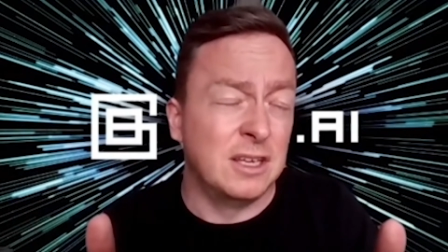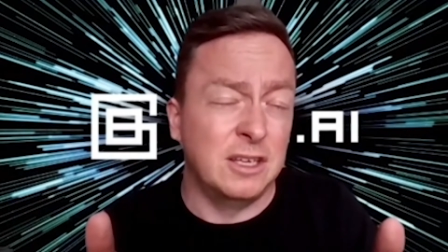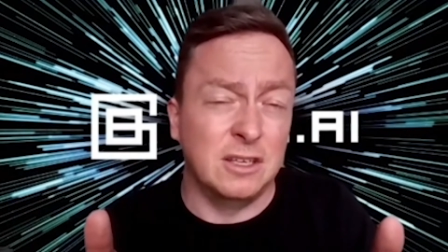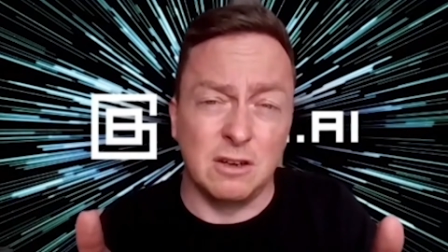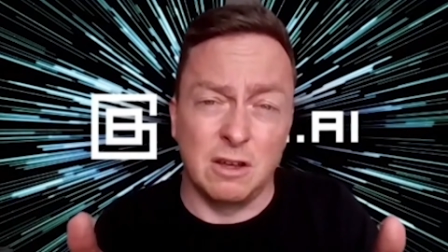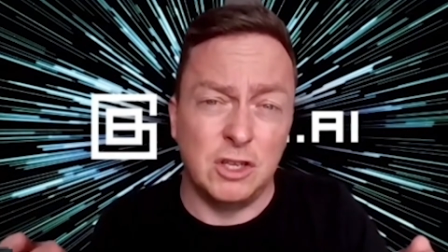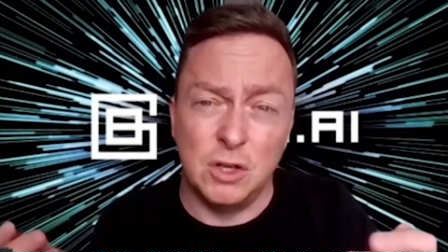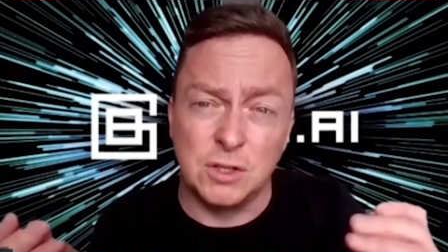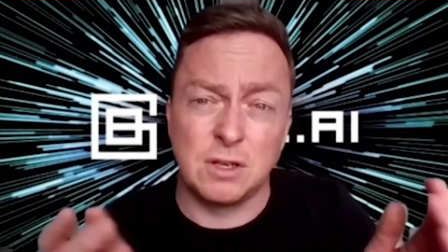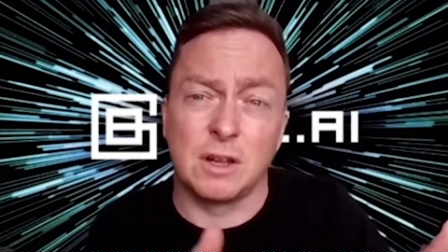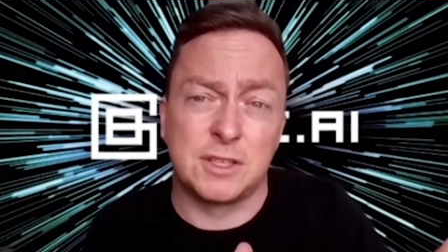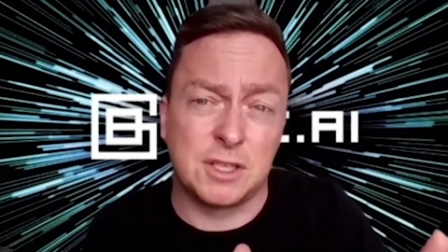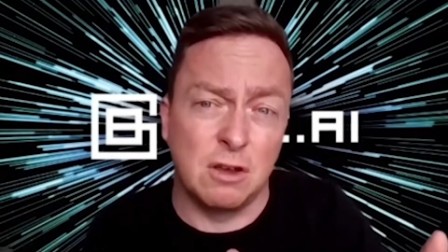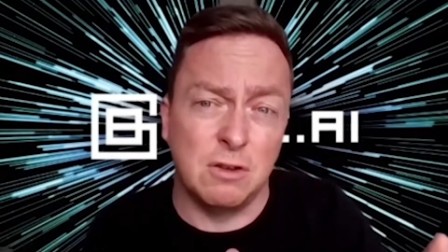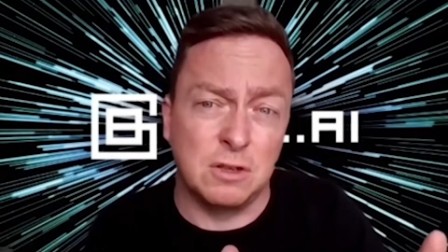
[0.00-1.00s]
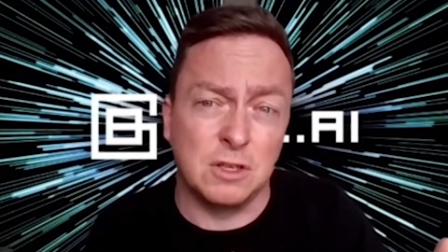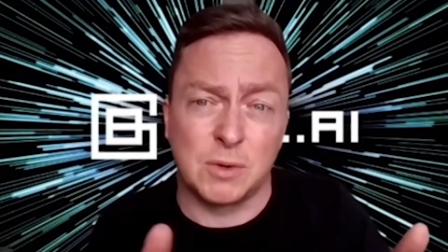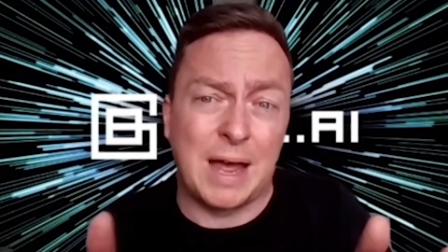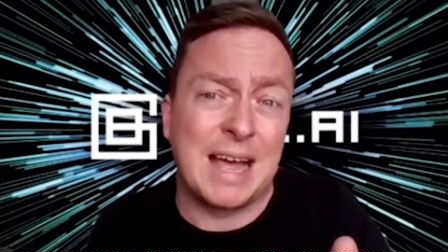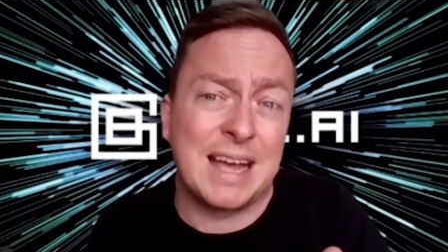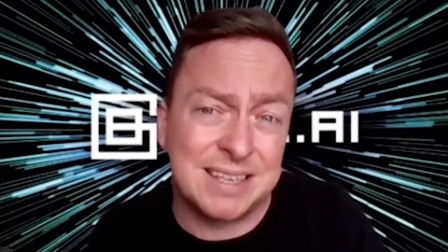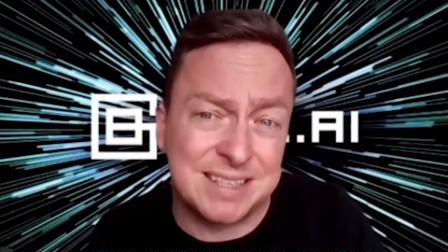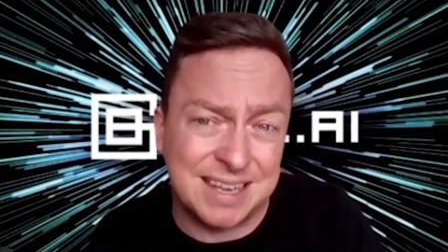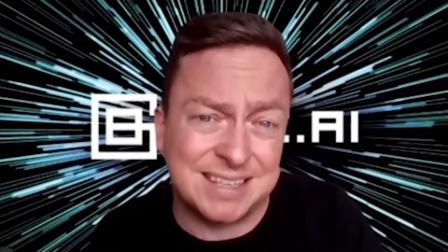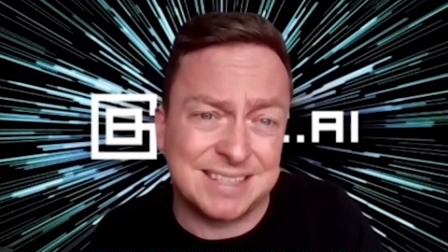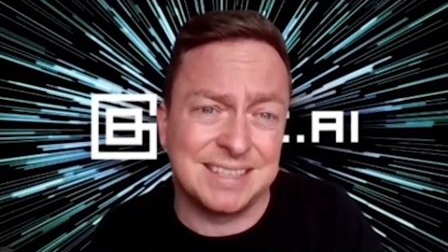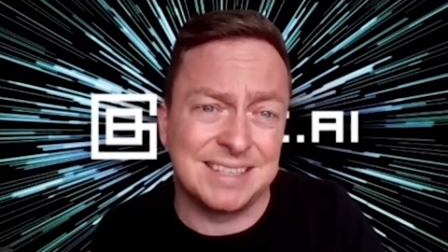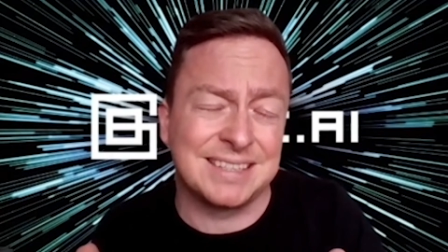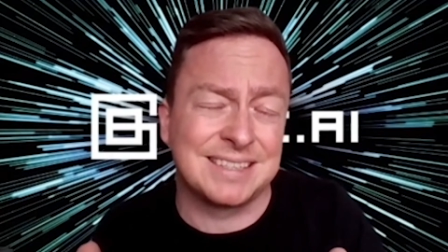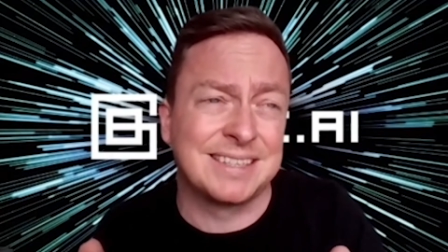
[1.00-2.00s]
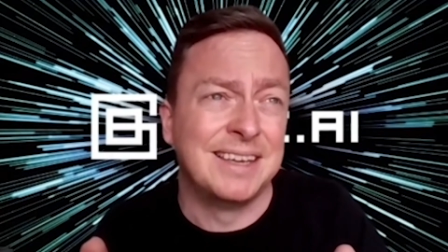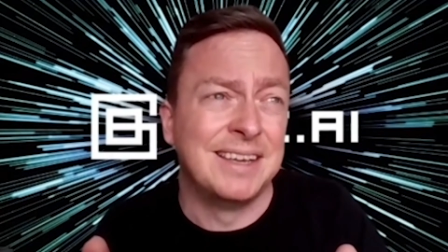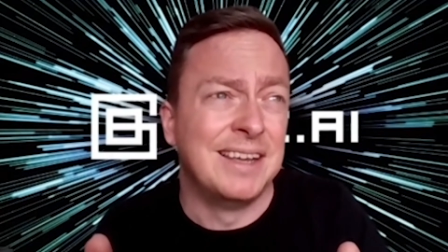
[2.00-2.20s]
You know, use our token to access it.